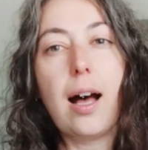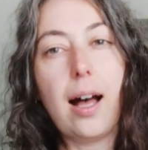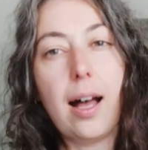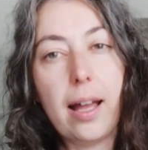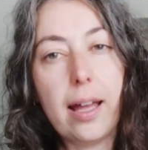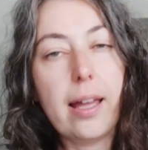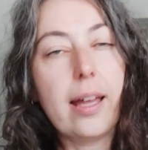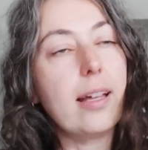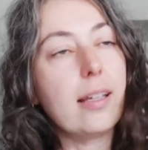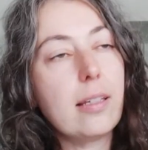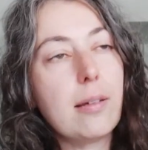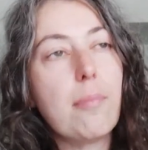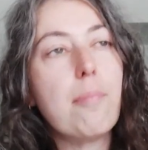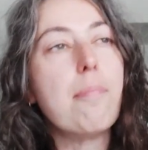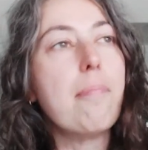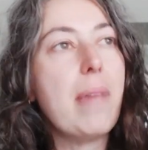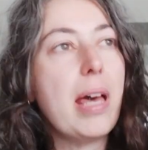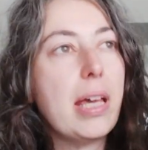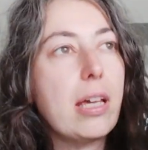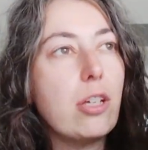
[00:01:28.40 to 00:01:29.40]
I had a
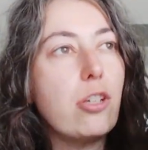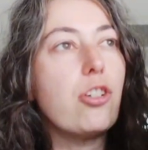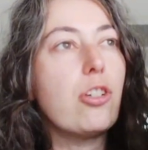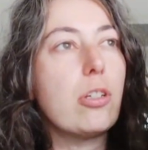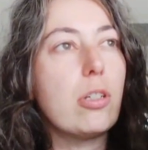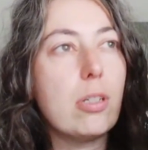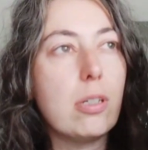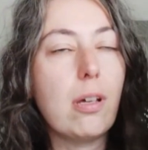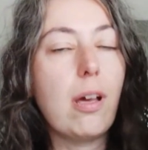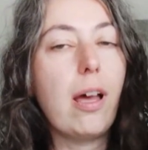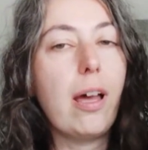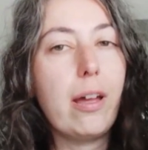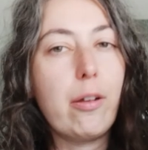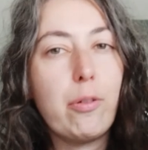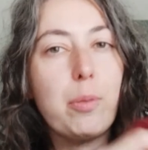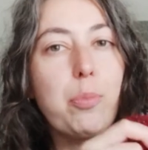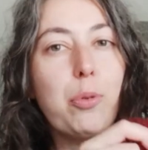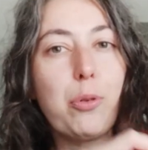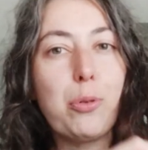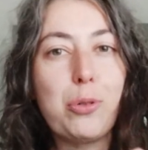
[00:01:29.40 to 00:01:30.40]
major
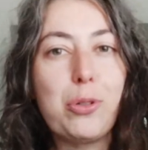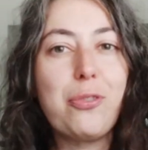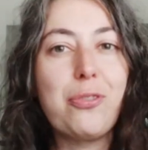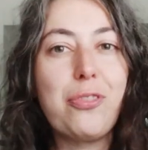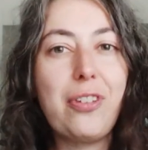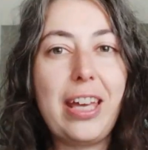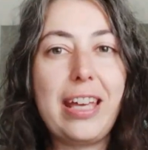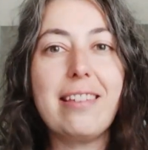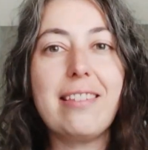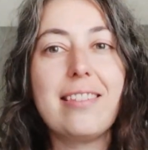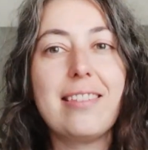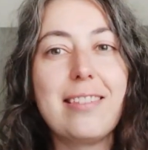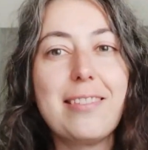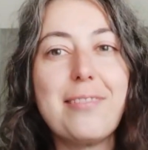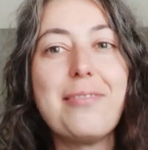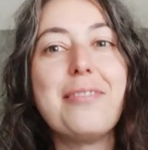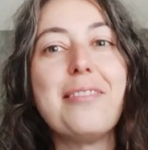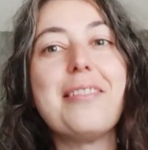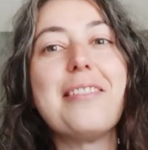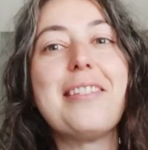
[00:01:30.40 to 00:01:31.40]
Harry Potter phase
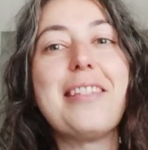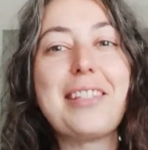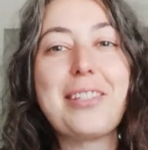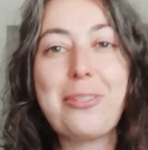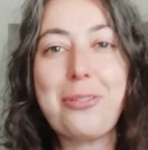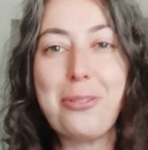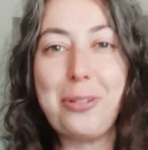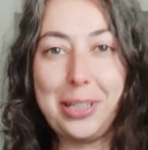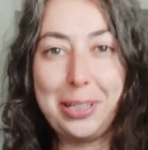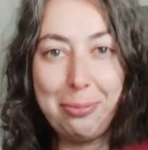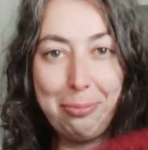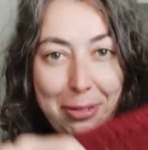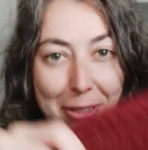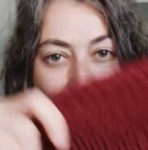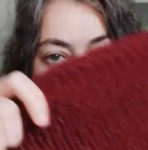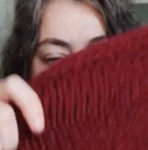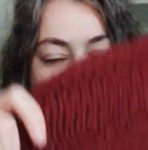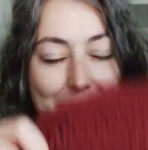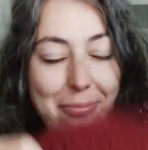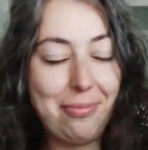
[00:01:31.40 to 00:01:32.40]
this
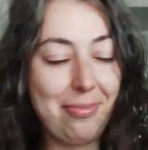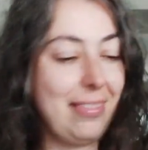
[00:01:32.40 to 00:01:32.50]
Christmas.